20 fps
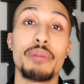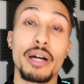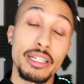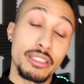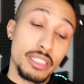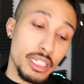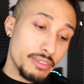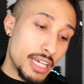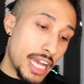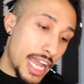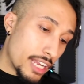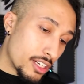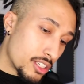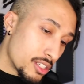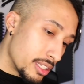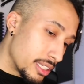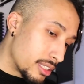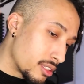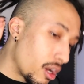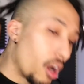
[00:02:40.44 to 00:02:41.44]
But I've
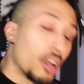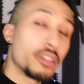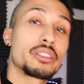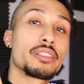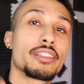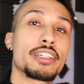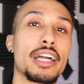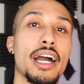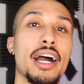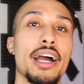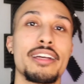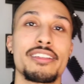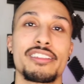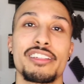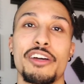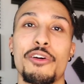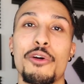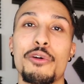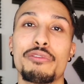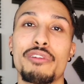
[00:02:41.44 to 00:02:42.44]
actually talked to the
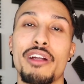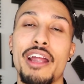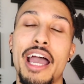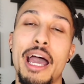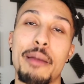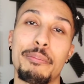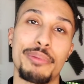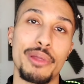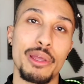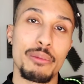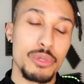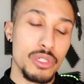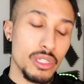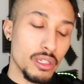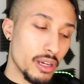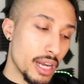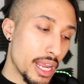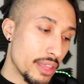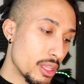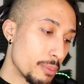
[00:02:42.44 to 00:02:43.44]
guys over at
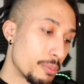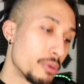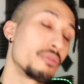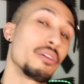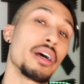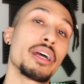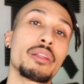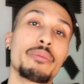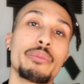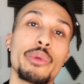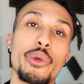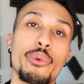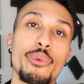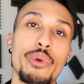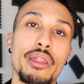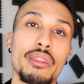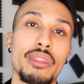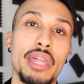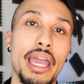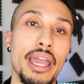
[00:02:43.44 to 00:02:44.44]
Pimsleur and they provided me
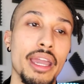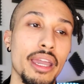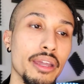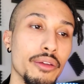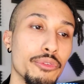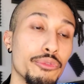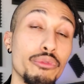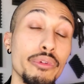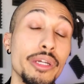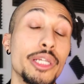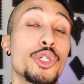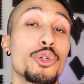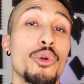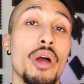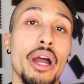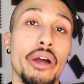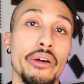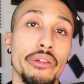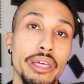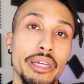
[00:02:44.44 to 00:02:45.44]
with a free
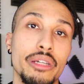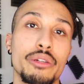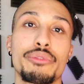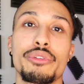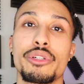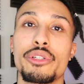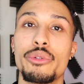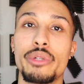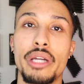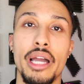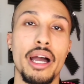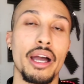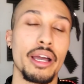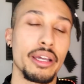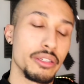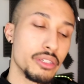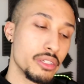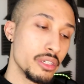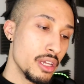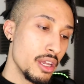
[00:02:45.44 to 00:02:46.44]
trial link for you
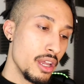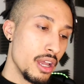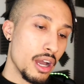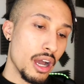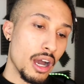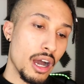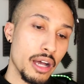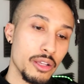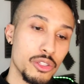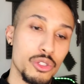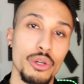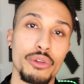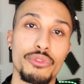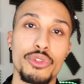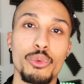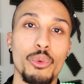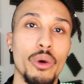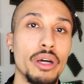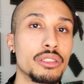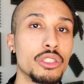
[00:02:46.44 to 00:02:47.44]
guys uh, so
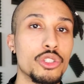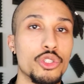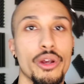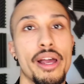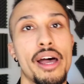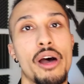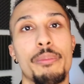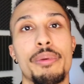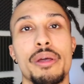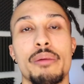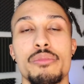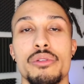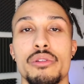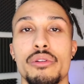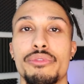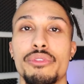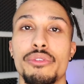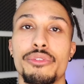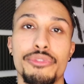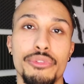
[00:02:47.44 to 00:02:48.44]
if you want to try out
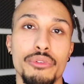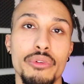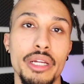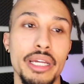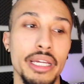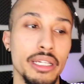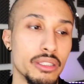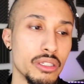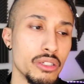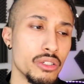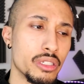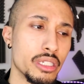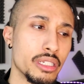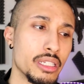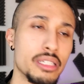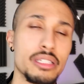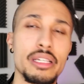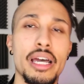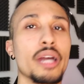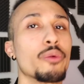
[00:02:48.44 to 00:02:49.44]
Pimsleur for free just to
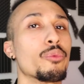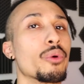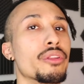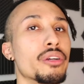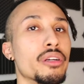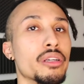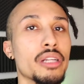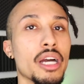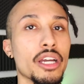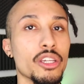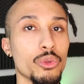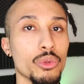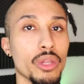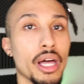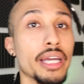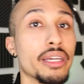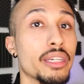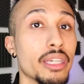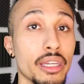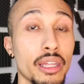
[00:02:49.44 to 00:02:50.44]
decide whether or not you
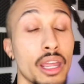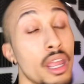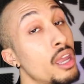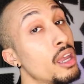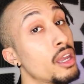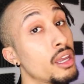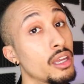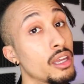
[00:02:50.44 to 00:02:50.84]
like it